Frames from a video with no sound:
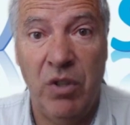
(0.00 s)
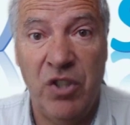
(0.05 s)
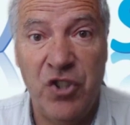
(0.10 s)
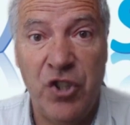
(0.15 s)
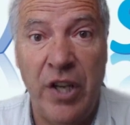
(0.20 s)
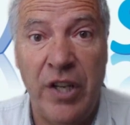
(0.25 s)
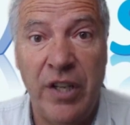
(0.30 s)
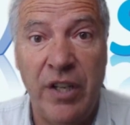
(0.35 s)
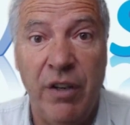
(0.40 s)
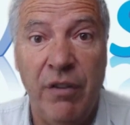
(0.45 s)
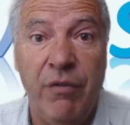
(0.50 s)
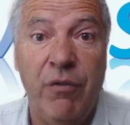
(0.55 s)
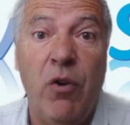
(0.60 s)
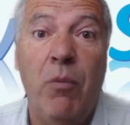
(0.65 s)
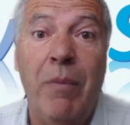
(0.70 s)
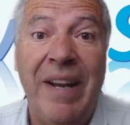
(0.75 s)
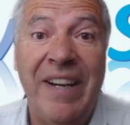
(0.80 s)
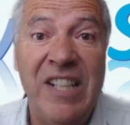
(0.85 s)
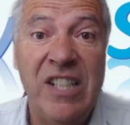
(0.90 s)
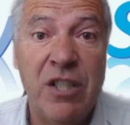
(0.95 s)
our shaker
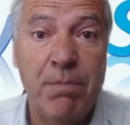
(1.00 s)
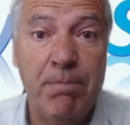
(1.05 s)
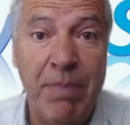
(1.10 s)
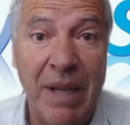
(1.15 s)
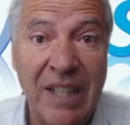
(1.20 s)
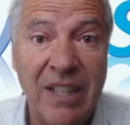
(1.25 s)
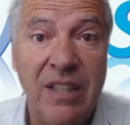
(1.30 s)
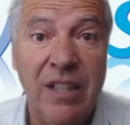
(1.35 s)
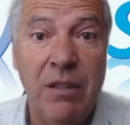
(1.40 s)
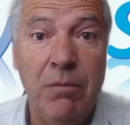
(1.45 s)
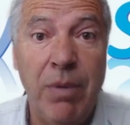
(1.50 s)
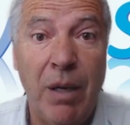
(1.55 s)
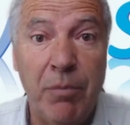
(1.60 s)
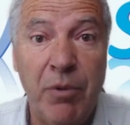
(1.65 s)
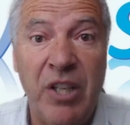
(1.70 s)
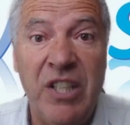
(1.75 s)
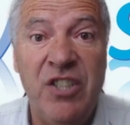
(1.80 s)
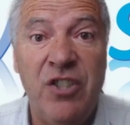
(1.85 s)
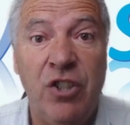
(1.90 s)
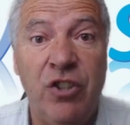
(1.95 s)
from unexpected
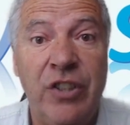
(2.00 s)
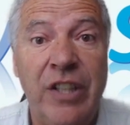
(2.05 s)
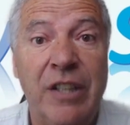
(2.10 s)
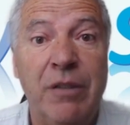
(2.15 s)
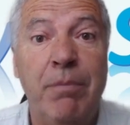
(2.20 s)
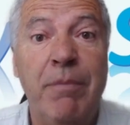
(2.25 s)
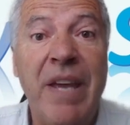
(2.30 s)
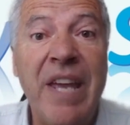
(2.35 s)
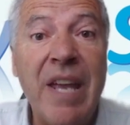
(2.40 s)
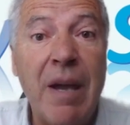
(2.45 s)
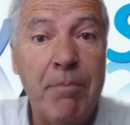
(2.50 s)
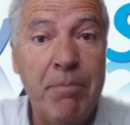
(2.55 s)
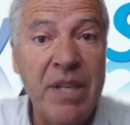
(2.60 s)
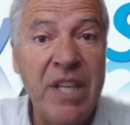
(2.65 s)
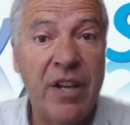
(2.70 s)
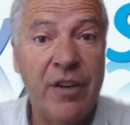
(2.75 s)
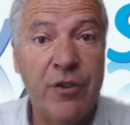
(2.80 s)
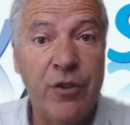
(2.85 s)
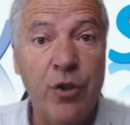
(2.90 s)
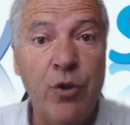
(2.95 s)
vibration that may
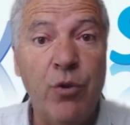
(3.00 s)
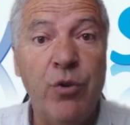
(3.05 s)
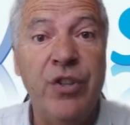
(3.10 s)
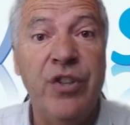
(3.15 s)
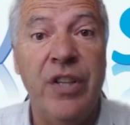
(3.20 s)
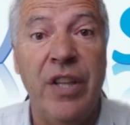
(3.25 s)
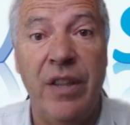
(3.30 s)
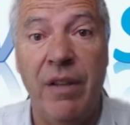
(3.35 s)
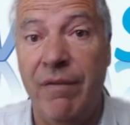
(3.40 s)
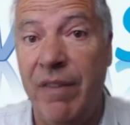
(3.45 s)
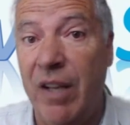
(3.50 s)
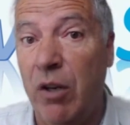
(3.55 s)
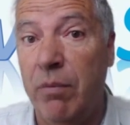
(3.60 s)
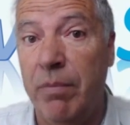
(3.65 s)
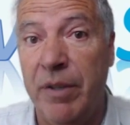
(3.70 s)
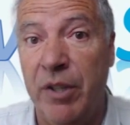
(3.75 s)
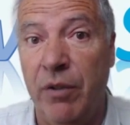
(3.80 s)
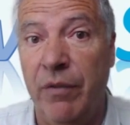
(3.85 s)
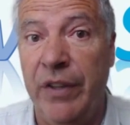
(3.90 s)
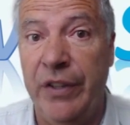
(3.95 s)
appear during the
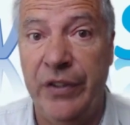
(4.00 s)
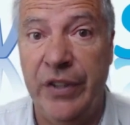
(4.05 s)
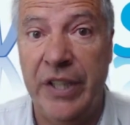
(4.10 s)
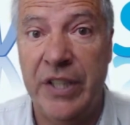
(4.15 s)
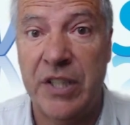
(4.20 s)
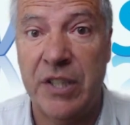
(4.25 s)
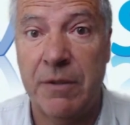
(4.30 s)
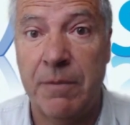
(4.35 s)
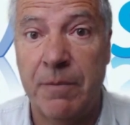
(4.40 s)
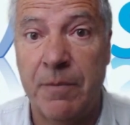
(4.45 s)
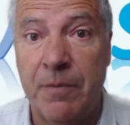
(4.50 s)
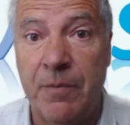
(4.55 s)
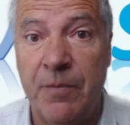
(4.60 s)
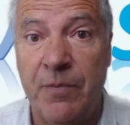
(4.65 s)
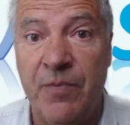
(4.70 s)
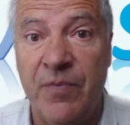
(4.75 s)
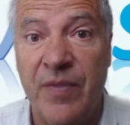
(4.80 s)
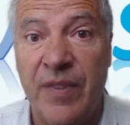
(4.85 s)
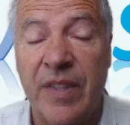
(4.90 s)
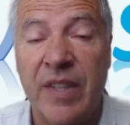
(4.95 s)
development of the test.
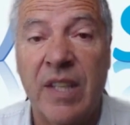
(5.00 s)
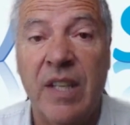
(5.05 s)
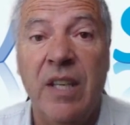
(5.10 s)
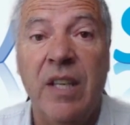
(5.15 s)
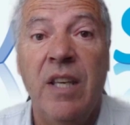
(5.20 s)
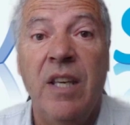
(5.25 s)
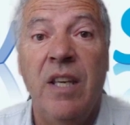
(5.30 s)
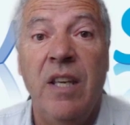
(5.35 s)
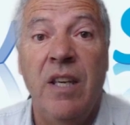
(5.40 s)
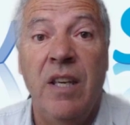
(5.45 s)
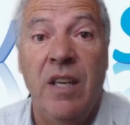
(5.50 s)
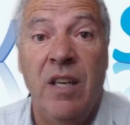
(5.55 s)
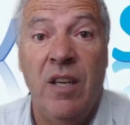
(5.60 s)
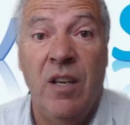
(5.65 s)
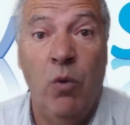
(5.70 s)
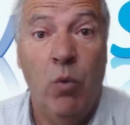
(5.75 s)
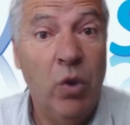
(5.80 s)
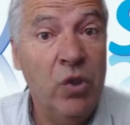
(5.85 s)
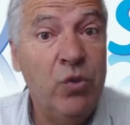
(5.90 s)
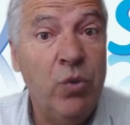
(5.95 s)

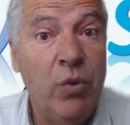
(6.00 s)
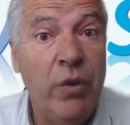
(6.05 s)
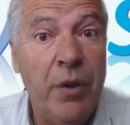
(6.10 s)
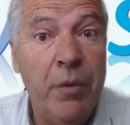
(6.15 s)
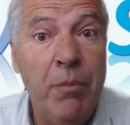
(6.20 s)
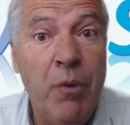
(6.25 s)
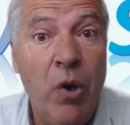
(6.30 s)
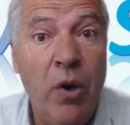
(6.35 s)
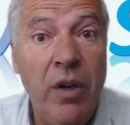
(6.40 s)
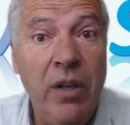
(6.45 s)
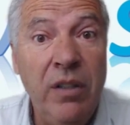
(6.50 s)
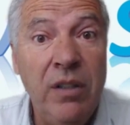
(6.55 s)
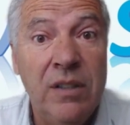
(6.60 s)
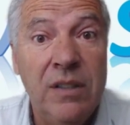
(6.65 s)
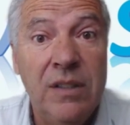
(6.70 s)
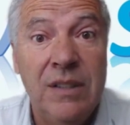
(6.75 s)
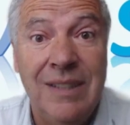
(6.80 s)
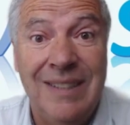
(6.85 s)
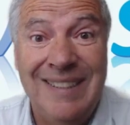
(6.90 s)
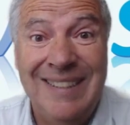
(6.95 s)
Want to learn more?
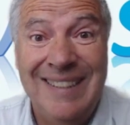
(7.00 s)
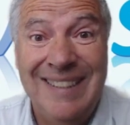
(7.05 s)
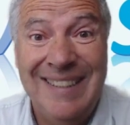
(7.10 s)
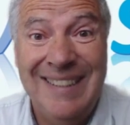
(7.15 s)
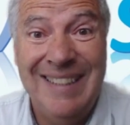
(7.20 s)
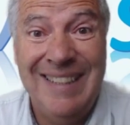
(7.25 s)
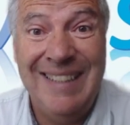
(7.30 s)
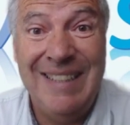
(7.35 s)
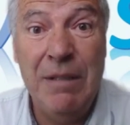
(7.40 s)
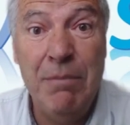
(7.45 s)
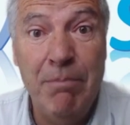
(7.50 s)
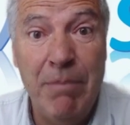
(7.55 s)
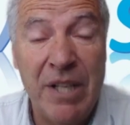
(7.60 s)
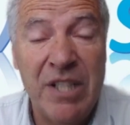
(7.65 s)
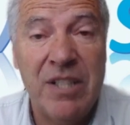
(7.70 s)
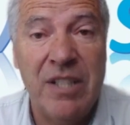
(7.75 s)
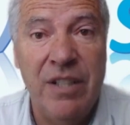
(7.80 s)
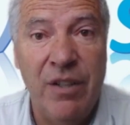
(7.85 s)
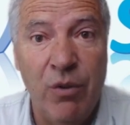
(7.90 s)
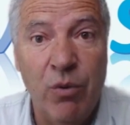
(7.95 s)

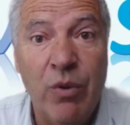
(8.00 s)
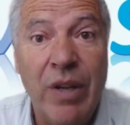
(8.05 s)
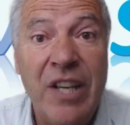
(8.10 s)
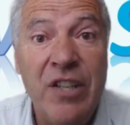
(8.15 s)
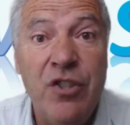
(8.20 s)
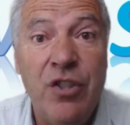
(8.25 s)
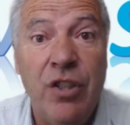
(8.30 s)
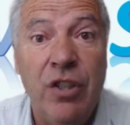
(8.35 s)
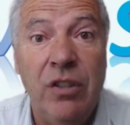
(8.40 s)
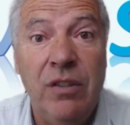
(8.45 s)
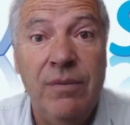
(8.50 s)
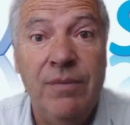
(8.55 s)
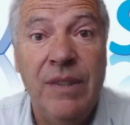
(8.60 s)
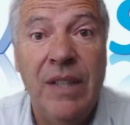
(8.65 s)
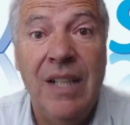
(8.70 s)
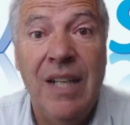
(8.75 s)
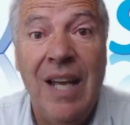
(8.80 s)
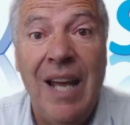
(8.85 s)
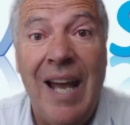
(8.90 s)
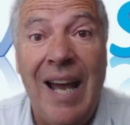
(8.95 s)
Invest in education
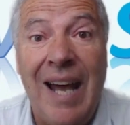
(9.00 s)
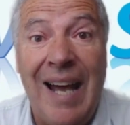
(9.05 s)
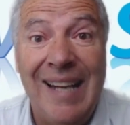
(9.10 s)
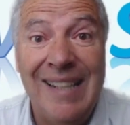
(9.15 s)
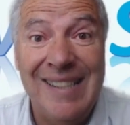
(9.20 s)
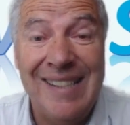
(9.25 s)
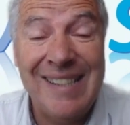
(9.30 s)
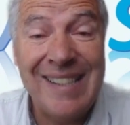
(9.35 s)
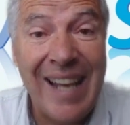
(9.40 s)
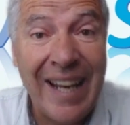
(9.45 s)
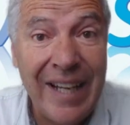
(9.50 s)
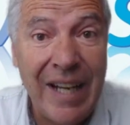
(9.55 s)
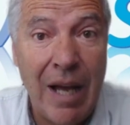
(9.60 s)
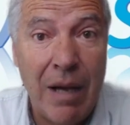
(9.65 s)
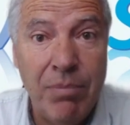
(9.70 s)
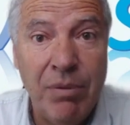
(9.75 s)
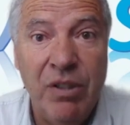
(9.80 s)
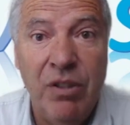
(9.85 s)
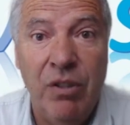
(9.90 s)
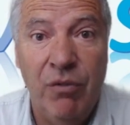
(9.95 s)
and sign
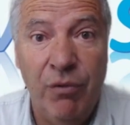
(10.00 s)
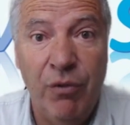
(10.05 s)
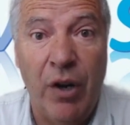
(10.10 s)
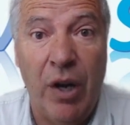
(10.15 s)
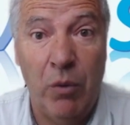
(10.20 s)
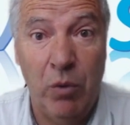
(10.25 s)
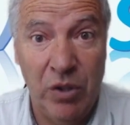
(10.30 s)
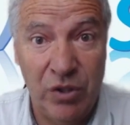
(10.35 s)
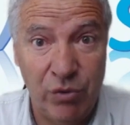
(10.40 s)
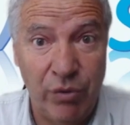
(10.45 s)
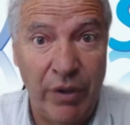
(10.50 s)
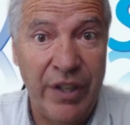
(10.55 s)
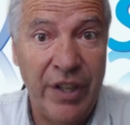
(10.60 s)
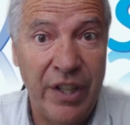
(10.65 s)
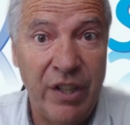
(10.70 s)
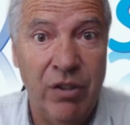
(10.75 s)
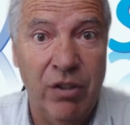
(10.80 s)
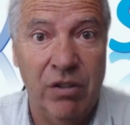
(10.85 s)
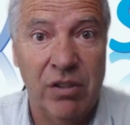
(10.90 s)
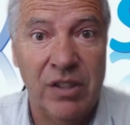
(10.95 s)
up for our
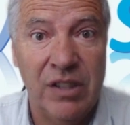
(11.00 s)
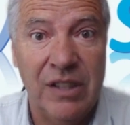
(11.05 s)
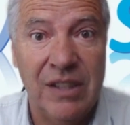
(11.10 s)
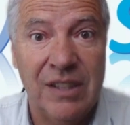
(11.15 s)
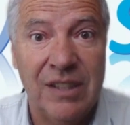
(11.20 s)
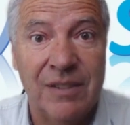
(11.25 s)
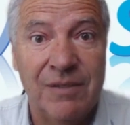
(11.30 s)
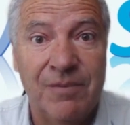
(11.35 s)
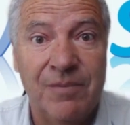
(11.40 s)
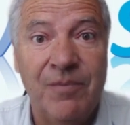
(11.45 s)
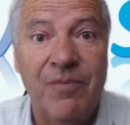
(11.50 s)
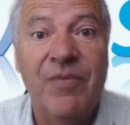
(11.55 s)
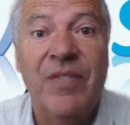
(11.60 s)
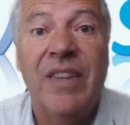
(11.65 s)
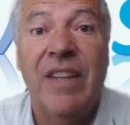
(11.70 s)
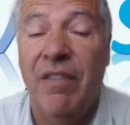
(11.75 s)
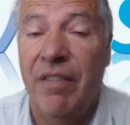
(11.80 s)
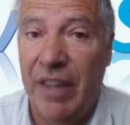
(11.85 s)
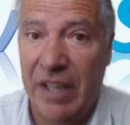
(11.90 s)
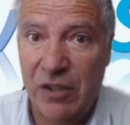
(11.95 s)
training courses.
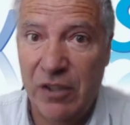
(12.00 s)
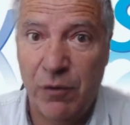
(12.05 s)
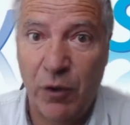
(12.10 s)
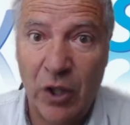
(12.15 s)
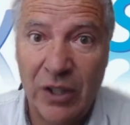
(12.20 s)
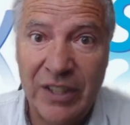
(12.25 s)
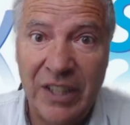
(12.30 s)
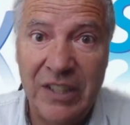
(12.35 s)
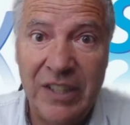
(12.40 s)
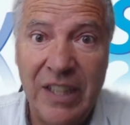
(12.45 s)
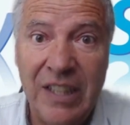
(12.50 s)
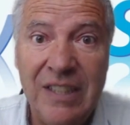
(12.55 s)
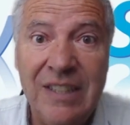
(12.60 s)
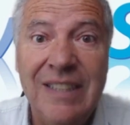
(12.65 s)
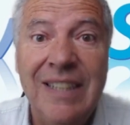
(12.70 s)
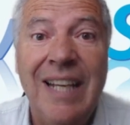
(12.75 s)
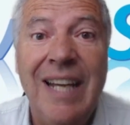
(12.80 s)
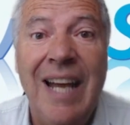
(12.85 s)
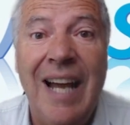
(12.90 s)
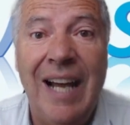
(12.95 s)
Thanks for
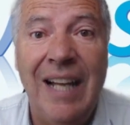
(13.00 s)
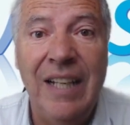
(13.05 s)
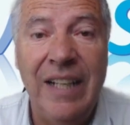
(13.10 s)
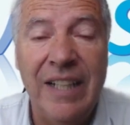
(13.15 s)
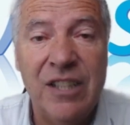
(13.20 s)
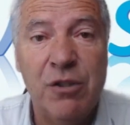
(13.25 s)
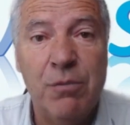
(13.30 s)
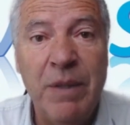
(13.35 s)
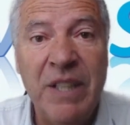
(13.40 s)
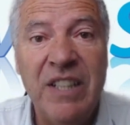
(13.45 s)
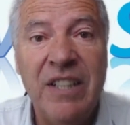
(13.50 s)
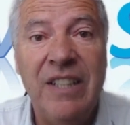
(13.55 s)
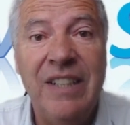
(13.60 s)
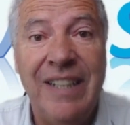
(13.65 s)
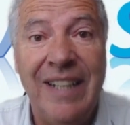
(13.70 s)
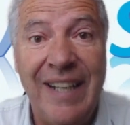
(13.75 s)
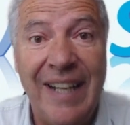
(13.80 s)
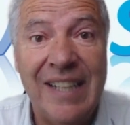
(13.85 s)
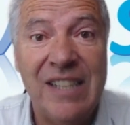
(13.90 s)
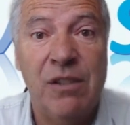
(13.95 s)
attending, and let's meet in
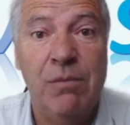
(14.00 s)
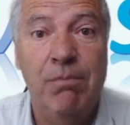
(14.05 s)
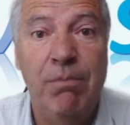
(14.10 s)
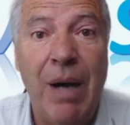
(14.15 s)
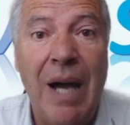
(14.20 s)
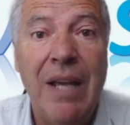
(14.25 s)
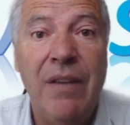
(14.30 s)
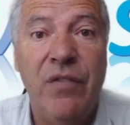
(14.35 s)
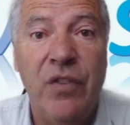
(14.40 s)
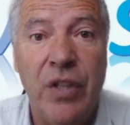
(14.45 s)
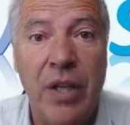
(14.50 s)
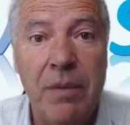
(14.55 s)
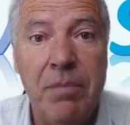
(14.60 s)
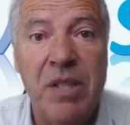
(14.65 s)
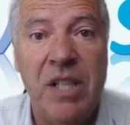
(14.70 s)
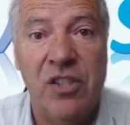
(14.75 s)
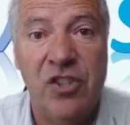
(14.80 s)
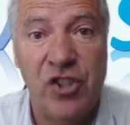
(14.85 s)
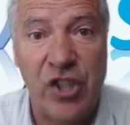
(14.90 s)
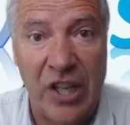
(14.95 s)
the next Byte
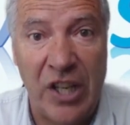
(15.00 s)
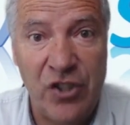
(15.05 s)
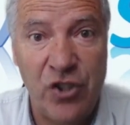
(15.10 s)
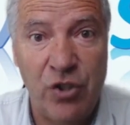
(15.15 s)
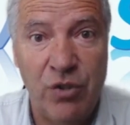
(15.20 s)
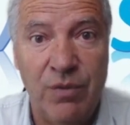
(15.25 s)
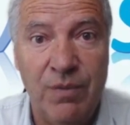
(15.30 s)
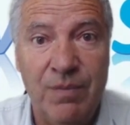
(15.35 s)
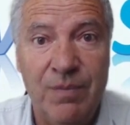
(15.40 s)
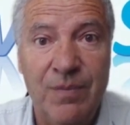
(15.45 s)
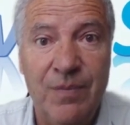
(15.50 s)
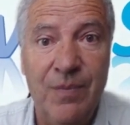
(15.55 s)
Tip session.